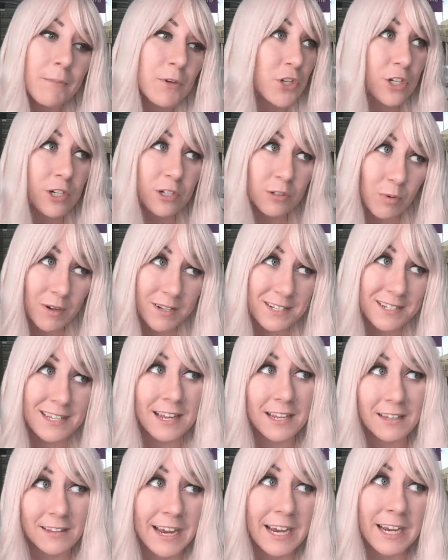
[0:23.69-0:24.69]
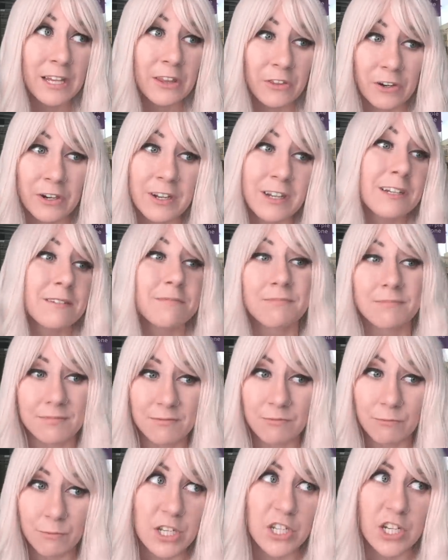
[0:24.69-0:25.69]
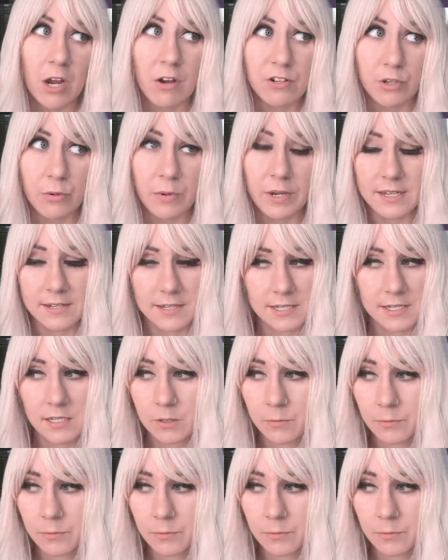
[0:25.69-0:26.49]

sure once they land, they're going to reach out to us.